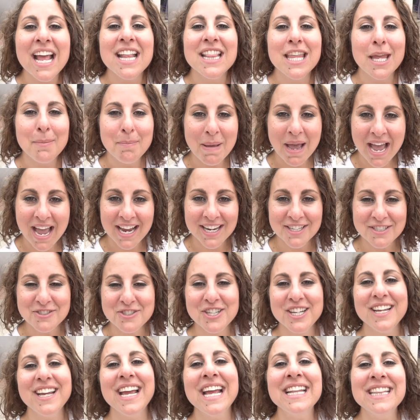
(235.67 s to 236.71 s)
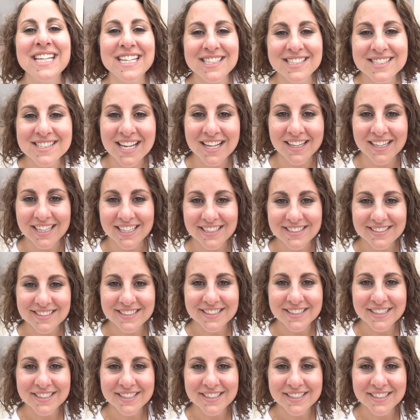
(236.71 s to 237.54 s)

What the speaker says: they package it, and they sell it.